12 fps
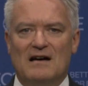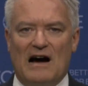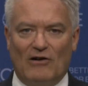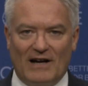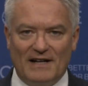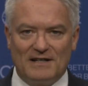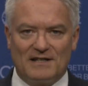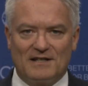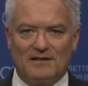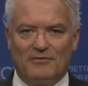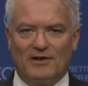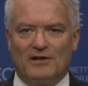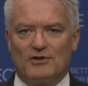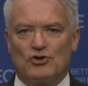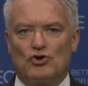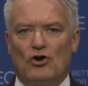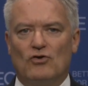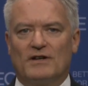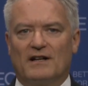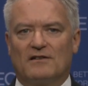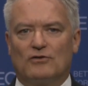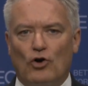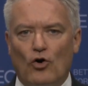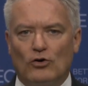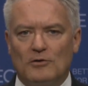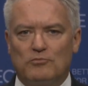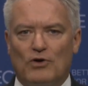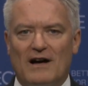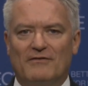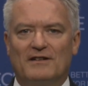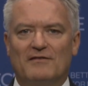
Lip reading: Our latest figures show that total private